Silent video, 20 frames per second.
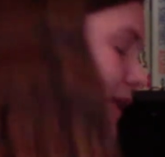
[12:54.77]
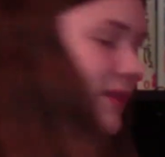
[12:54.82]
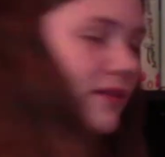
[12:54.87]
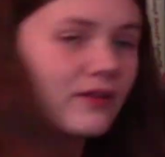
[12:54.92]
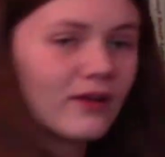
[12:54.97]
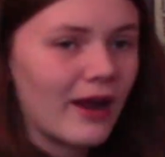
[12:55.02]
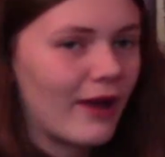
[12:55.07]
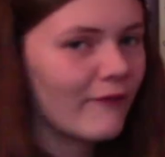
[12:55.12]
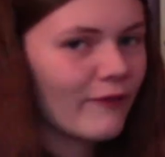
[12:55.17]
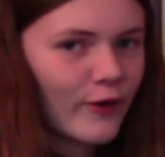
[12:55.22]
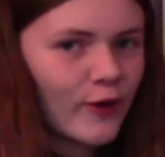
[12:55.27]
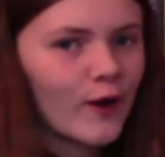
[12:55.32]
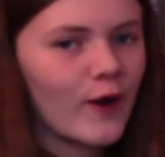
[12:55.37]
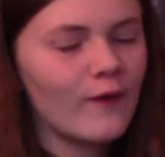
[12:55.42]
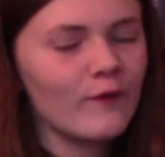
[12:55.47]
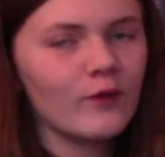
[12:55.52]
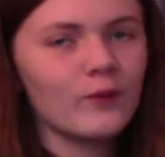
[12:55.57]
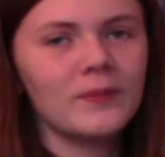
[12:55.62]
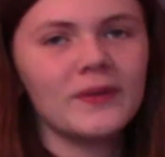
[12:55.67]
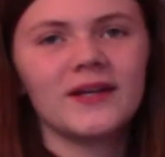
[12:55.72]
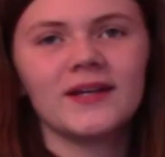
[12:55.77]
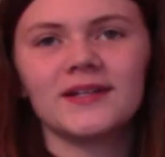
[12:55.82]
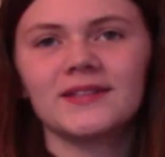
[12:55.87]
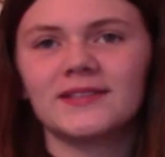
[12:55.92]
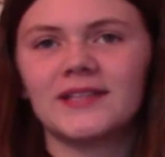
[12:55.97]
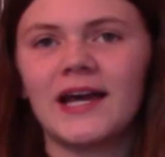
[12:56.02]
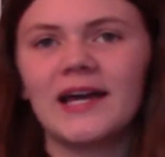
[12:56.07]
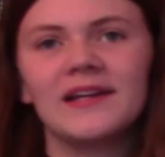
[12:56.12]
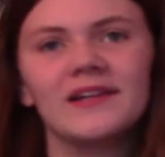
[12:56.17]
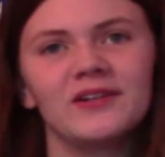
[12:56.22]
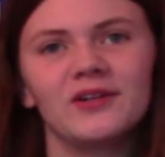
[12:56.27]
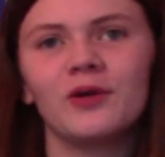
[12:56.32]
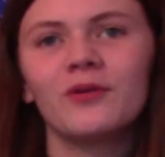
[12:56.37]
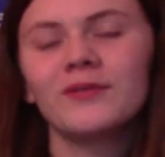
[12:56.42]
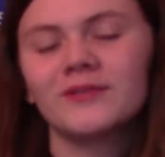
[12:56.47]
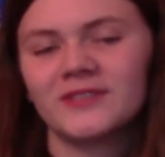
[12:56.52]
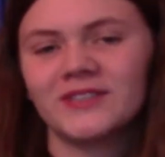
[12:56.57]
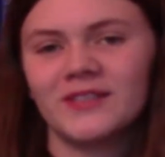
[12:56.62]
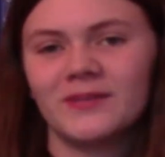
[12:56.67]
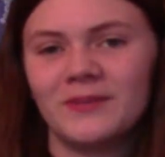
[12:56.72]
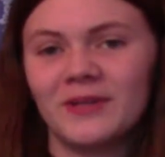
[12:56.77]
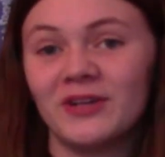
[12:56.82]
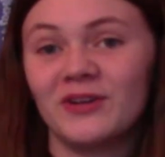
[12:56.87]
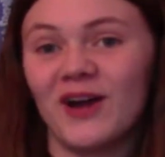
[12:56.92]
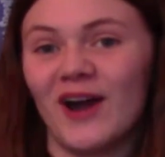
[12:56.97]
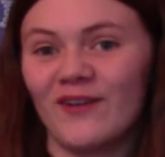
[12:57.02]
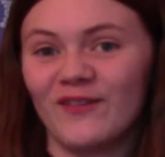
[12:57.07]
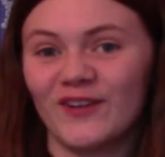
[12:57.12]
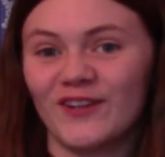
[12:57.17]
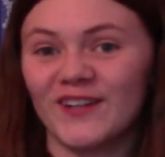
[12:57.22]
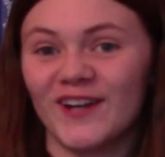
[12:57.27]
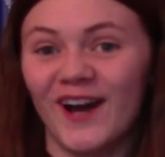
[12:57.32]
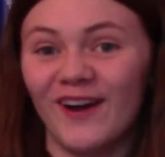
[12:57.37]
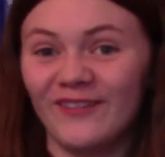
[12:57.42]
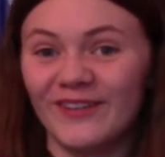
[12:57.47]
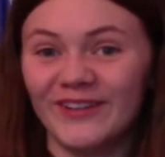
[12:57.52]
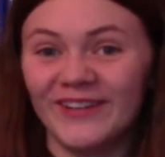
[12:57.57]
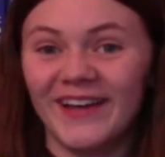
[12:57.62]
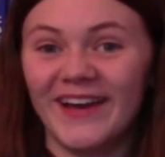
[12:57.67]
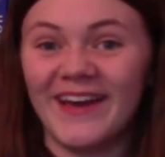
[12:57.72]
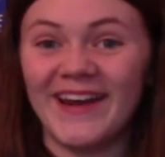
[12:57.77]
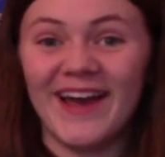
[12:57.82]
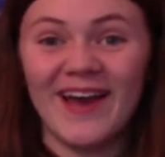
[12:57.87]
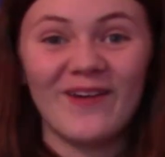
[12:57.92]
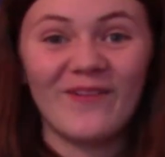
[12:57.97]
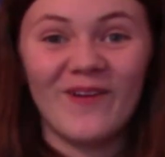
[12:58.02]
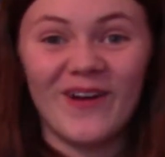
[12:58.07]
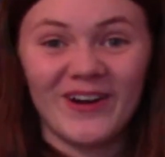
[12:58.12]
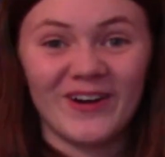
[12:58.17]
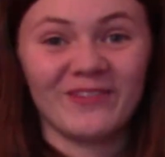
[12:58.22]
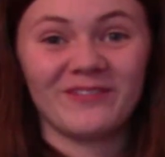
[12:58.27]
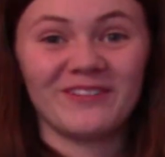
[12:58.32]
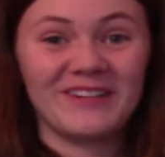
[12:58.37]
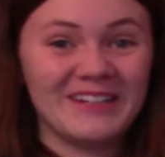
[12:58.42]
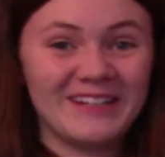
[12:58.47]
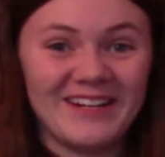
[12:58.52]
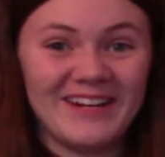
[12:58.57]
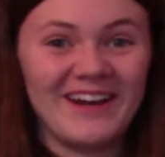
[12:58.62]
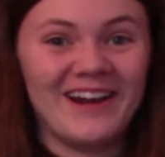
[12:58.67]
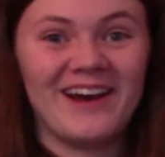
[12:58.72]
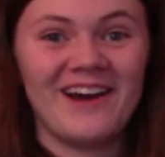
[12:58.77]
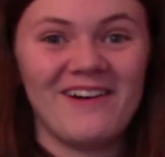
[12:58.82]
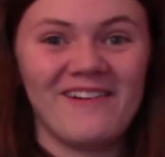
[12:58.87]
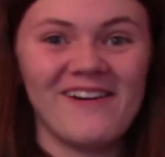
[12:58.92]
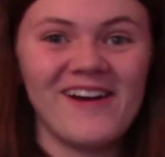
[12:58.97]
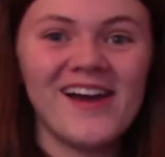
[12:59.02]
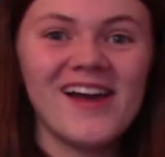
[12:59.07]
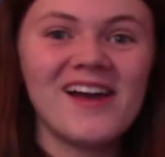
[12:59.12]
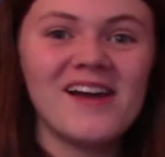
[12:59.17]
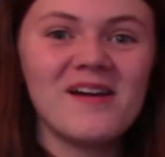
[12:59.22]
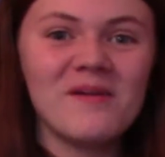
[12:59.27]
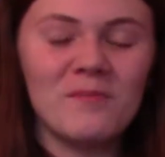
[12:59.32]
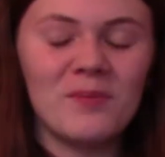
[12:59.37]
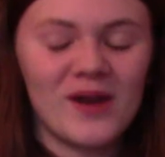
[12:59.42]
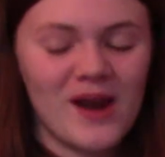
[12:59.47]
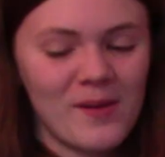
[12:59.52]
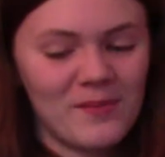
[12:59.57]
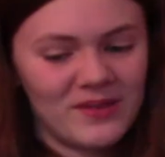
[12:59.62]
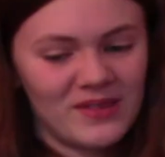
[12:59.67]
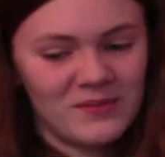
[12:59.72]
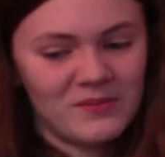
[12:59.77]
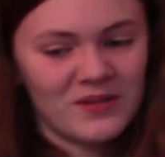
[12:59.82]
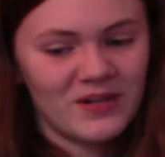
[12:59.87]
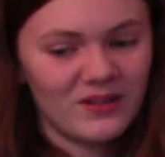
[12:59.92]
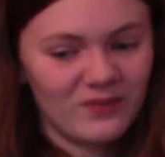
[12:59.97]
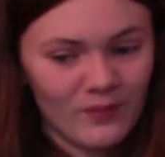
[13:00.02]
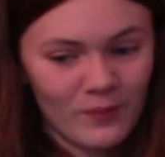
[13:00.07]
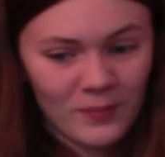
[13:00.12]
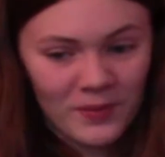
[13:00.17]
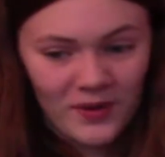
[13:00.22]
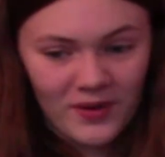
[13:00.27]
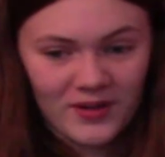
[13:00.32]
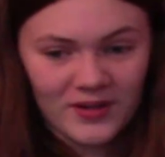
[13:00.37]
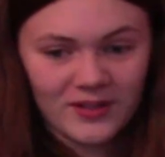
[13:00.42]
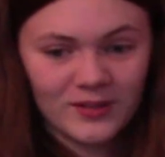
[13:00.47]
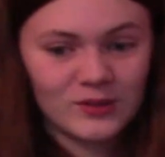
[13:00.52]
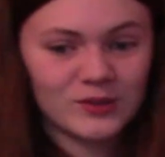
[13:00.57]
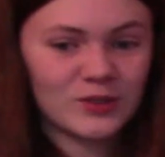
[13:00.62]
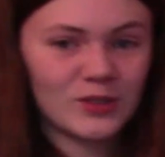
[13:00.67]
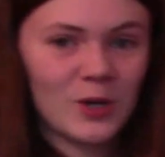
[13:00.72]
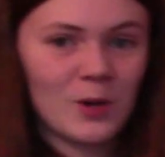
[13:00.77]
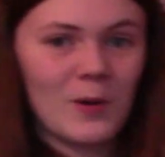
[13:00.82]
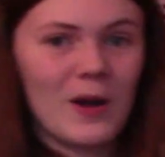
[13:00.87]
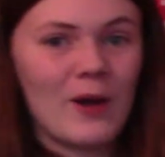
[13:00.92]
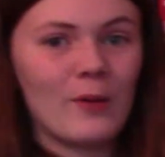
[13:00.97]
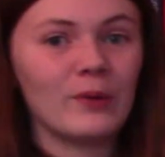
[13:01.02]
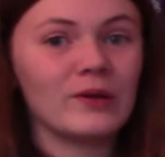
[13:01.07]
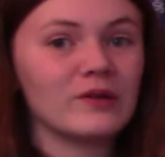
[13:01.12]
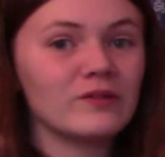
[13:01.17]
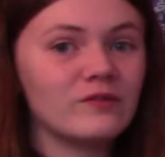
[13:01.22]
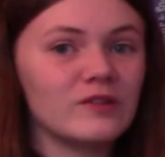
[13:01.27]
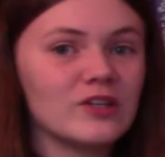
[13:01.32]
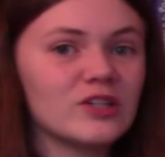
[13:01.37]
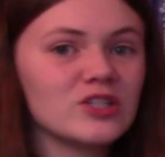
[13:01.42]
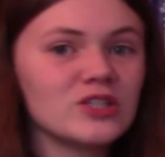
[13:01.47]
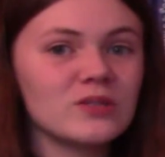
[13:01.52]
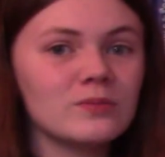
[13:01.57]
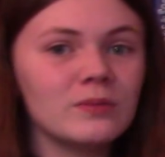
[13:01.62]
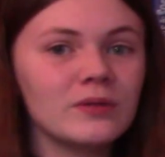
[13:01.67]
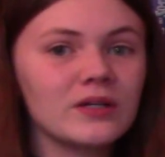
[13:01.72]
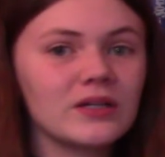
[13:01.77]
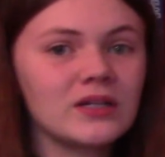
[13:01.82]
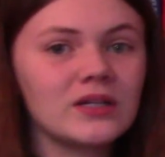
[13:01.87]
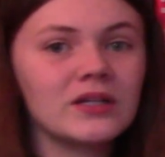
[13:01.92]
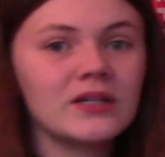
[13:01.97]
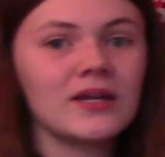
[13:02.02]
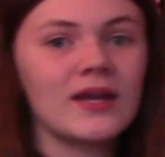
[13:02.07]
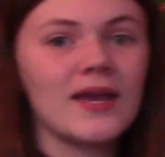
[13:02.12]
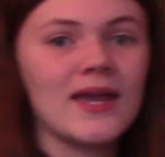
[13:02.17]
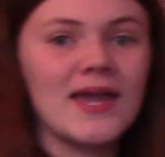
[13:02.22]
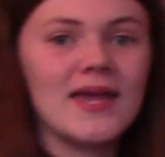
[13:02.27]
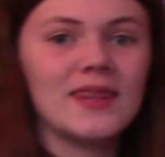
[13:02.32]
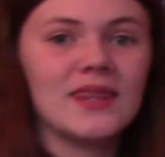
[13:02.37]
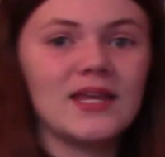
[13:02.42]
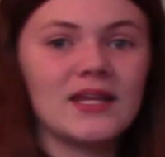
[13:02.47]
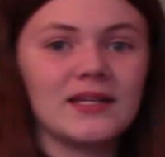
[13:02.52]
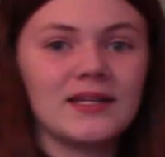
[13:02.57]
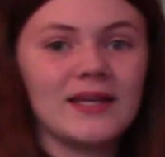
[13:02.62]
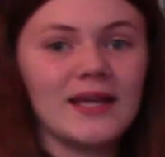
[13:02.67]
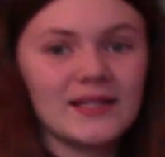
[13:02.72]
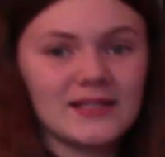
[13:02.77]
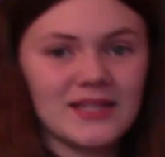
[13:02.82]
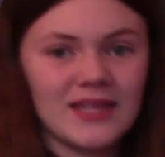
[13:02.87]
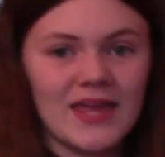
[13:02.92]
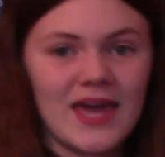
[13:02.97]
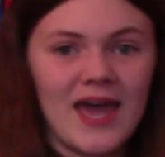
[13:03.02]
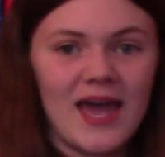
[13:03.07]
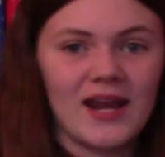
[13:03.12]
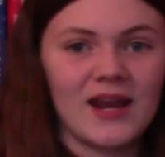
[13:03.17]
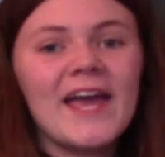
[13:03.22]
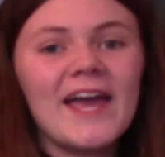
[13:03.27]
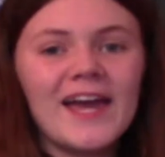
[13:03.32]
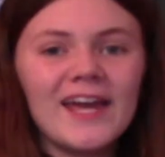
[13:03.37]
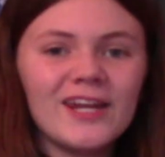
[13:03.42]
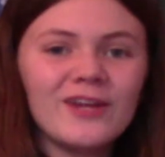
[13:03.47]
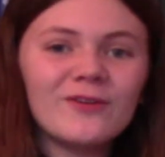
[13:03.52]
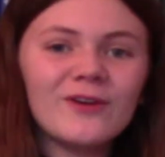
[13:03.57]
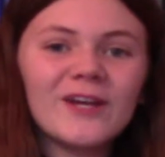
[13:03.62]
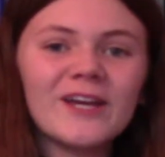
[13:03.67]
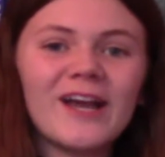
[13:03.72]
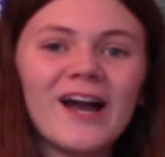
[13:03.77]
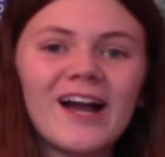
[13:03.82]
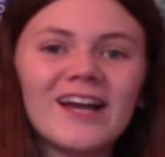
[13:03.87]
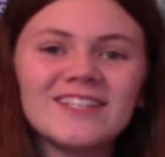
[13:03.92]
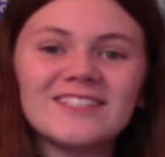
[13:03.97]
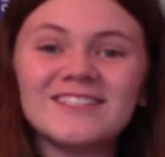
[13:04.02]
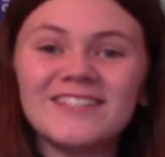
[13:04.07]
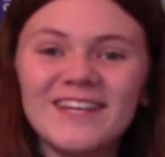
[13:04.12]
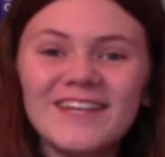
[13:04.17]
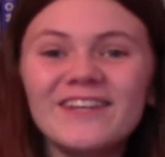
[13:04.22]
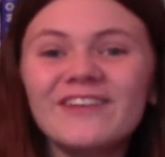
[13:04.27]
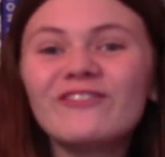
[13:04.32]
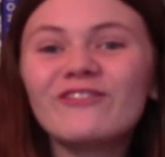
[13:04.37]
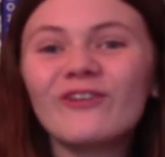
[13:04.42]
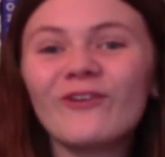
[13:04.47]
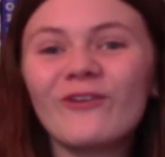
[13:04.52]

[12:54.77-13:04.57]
the graphic novel, because I didn't know it was going to be a graphic novel, and I want to read it now. But I'm in the middle of a book, so I want to finish the book and then get to that. Anyway, guys, thank you for